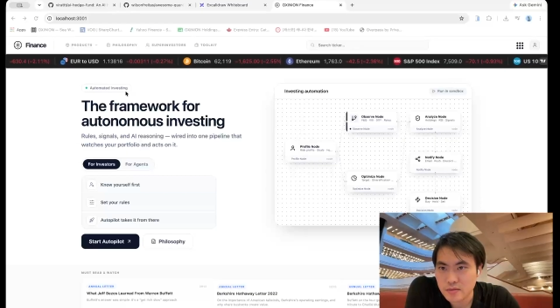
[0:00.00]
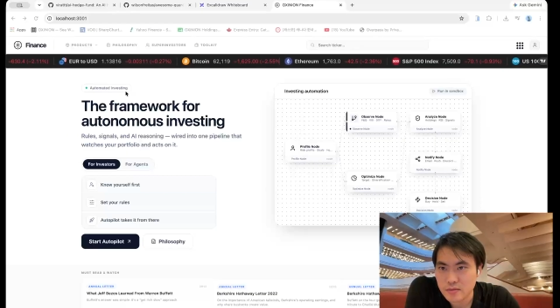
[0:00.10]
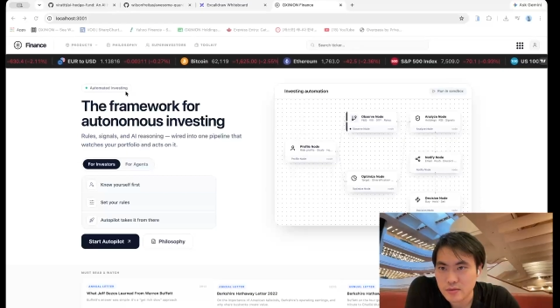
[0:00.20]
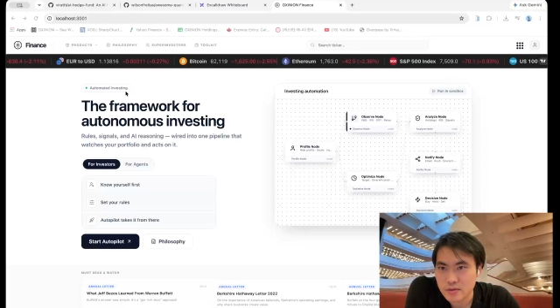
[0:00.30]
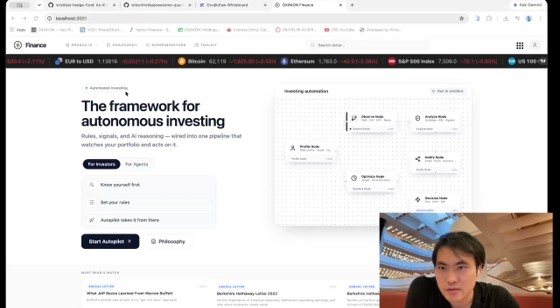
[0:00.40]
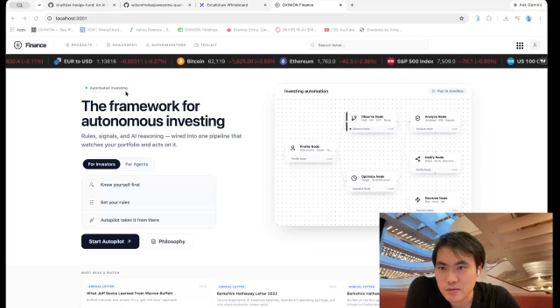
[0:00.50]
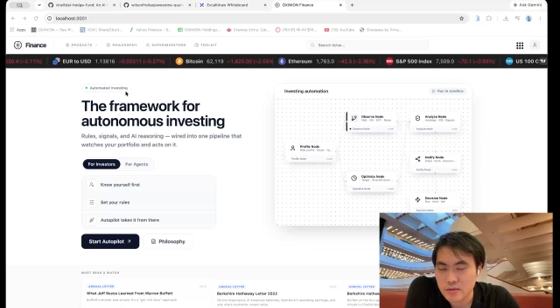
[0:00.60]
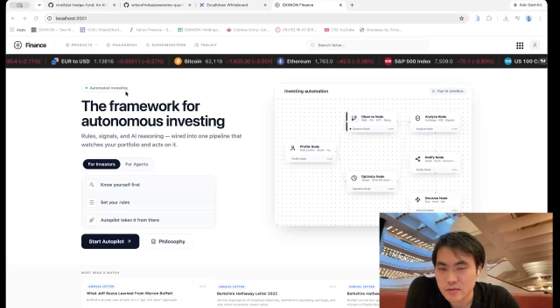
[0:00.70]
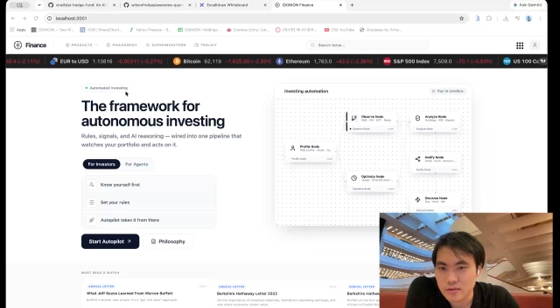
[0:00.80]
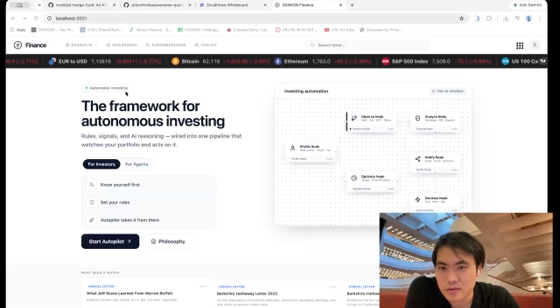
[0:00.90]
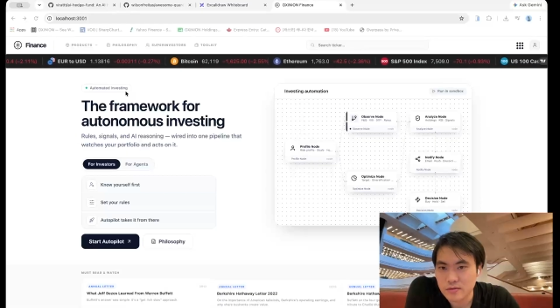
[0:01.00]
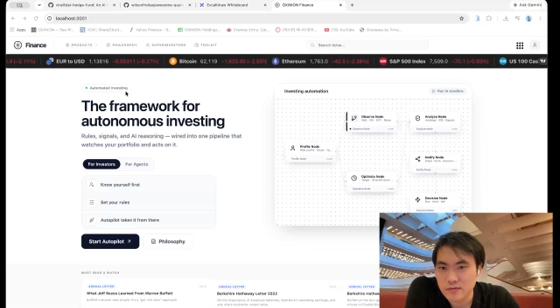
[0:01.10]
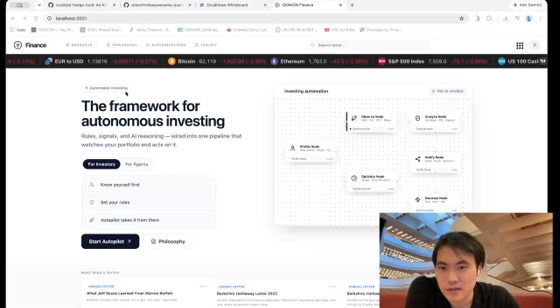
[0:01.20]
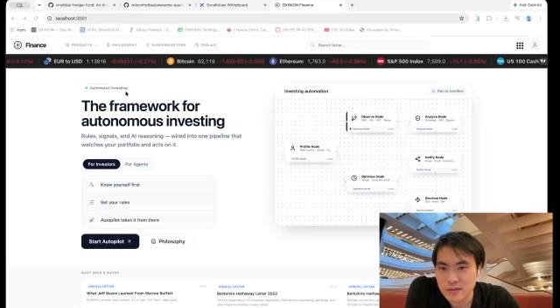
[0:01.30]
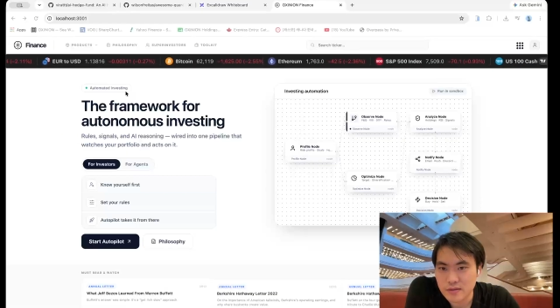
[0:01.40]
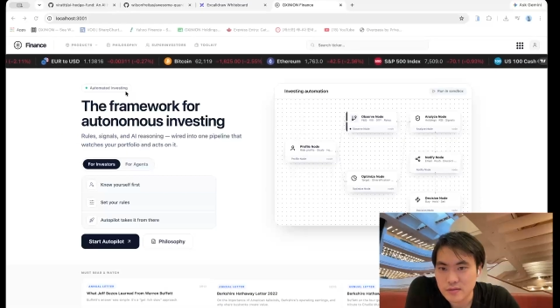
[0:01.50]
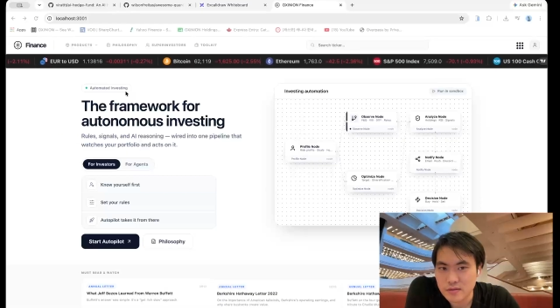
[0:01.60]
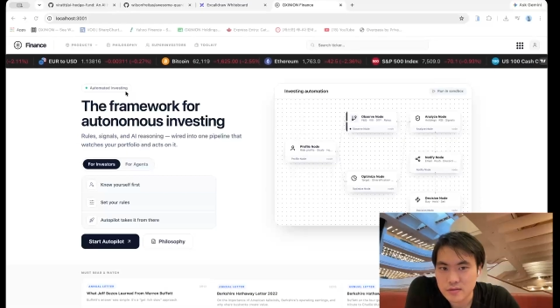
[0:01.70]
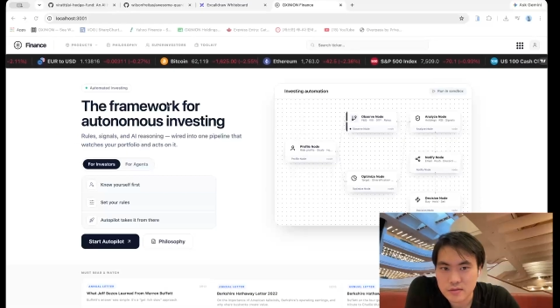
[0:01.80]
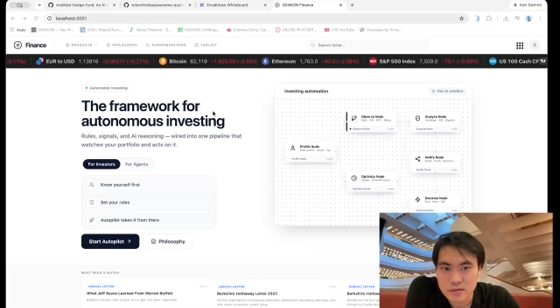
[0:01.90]
which is called Oxinion Finance.
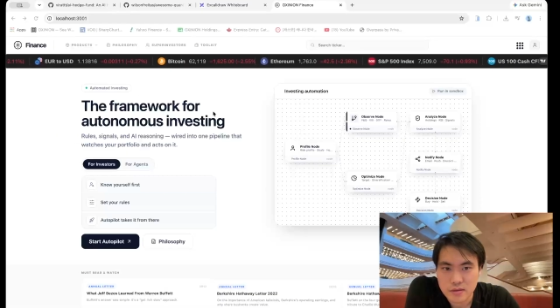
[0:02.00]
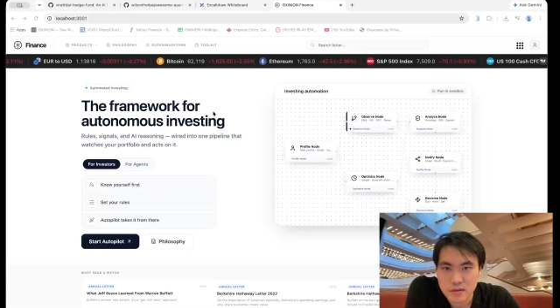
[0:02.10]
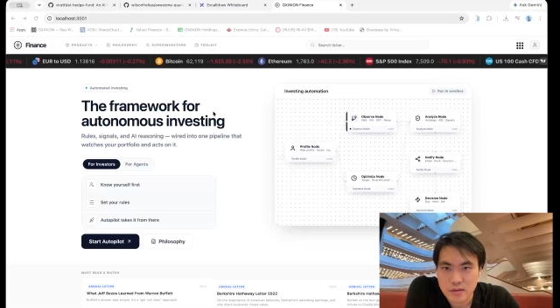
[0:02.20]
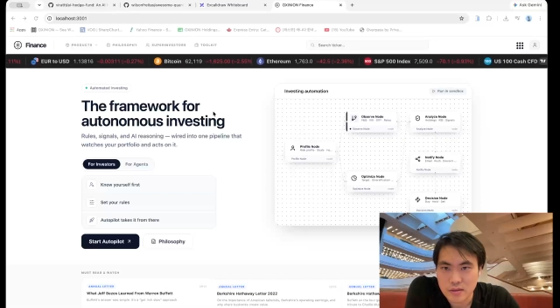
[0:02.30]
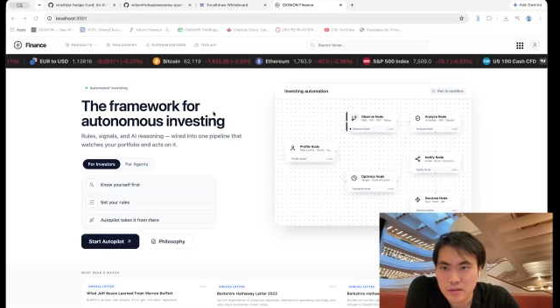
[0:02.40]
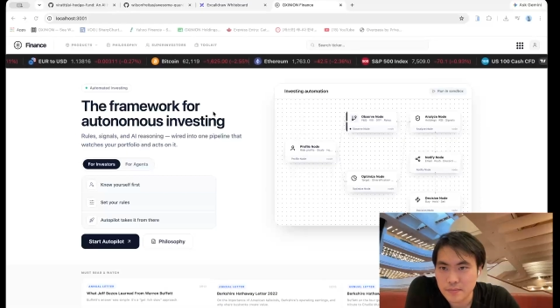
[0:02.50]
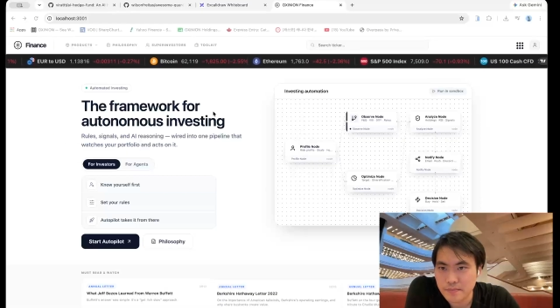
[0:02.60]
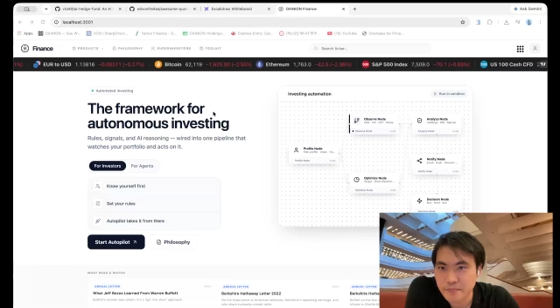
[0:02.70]
Um,